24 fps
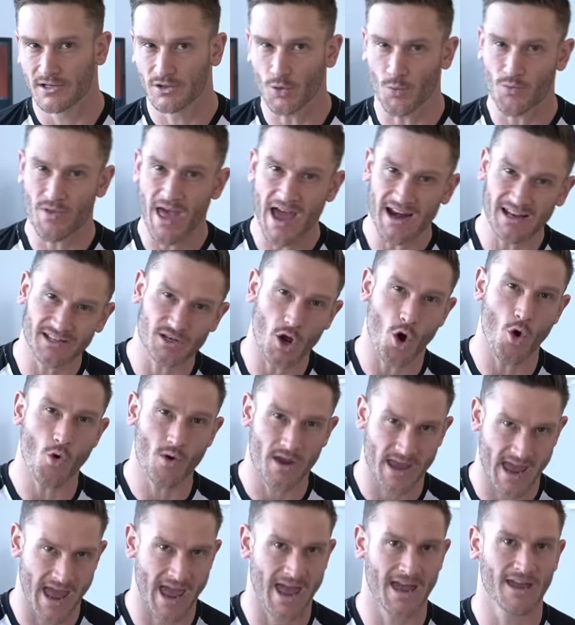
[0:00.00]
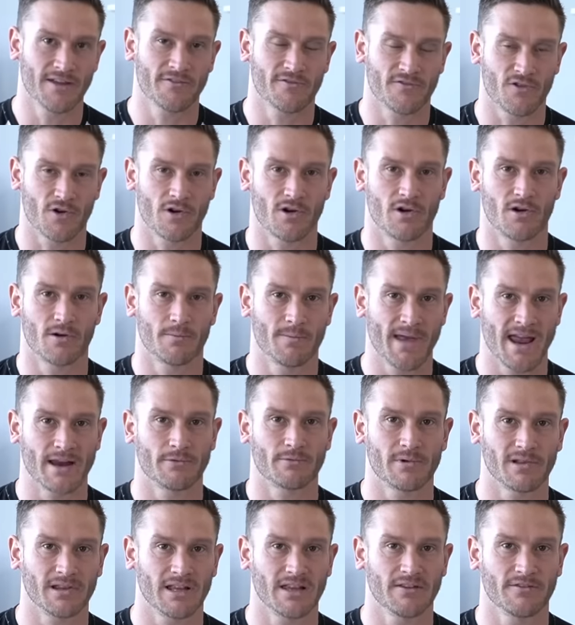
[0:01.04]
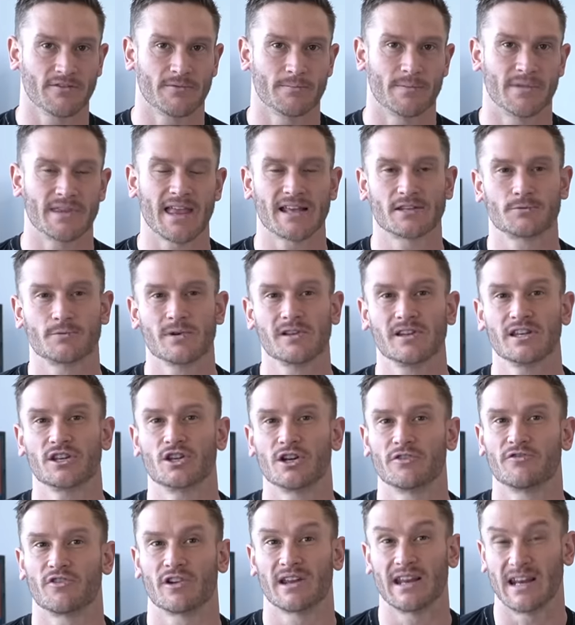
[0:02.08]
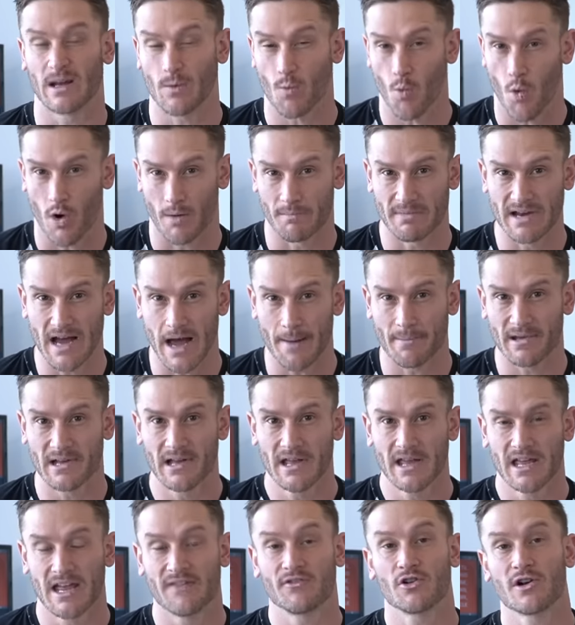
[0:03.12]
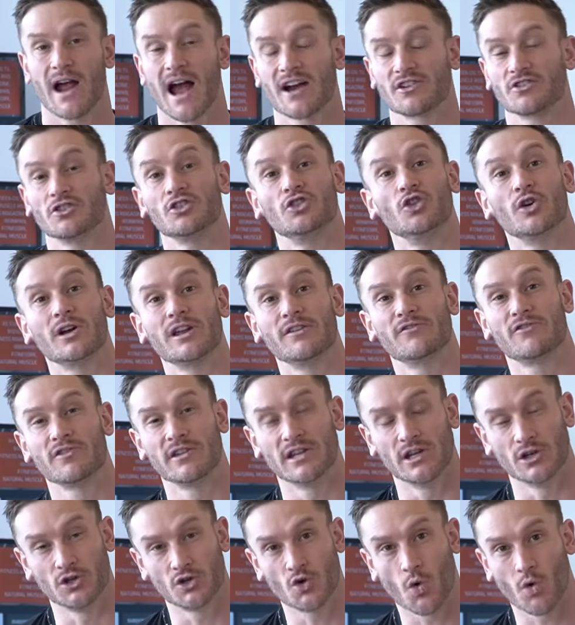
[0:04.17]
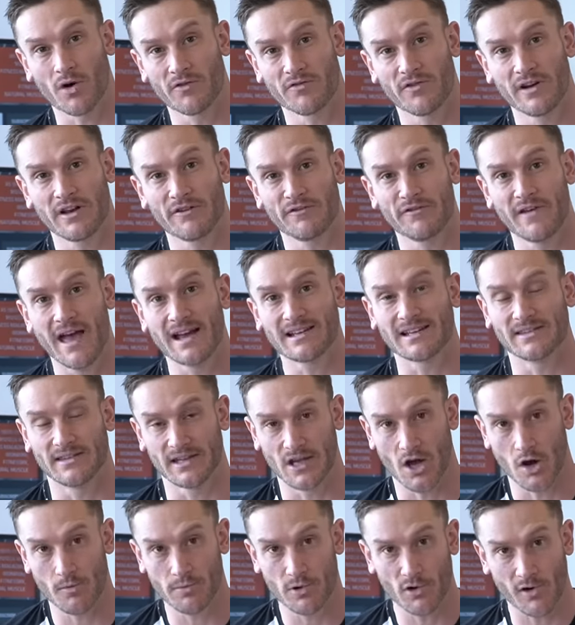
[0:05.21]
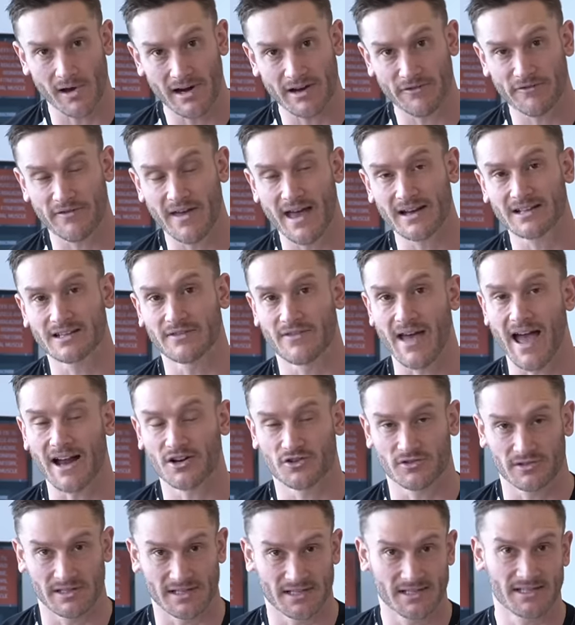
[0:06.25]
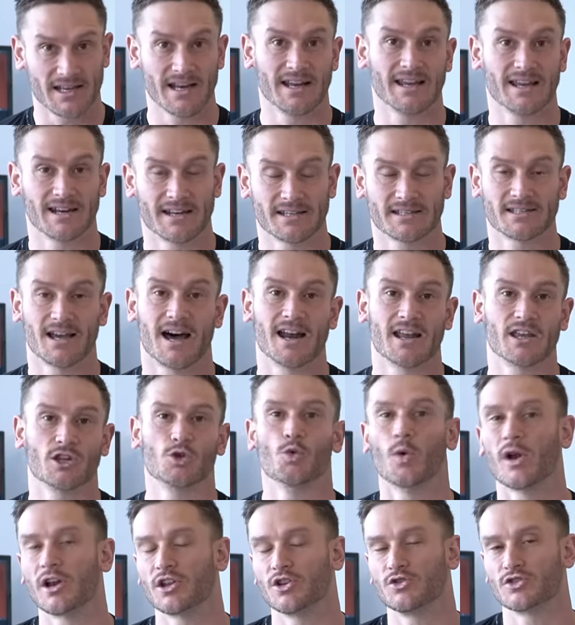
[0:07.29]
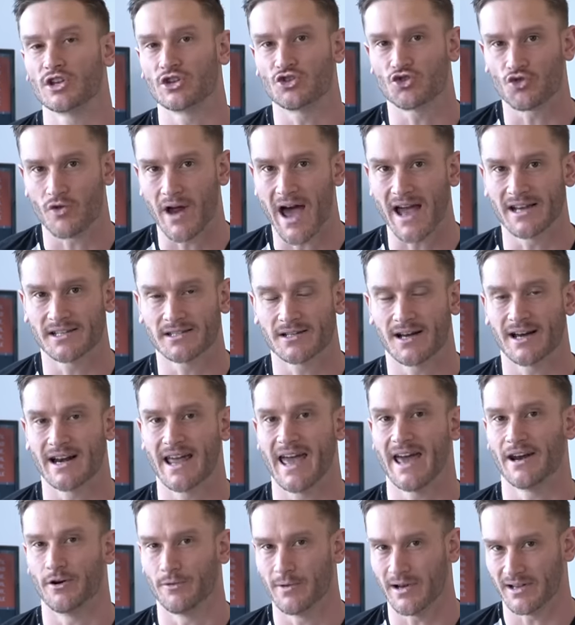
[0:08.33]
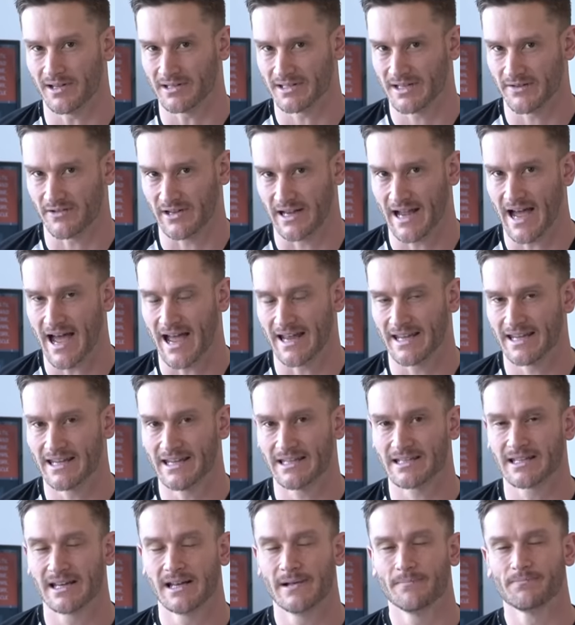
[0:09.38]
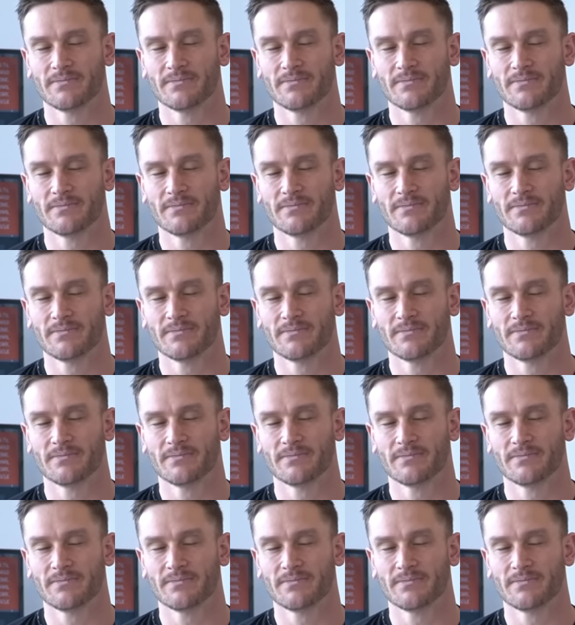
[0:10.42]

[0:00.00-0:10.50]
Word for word: So that is okay for pain relief, but that's really good for getting warmed up. If you're actually looking for the endorphin effect and the opioid effect of actually sitting in a sauna, you want to use a dry sauna at a relatively high heat.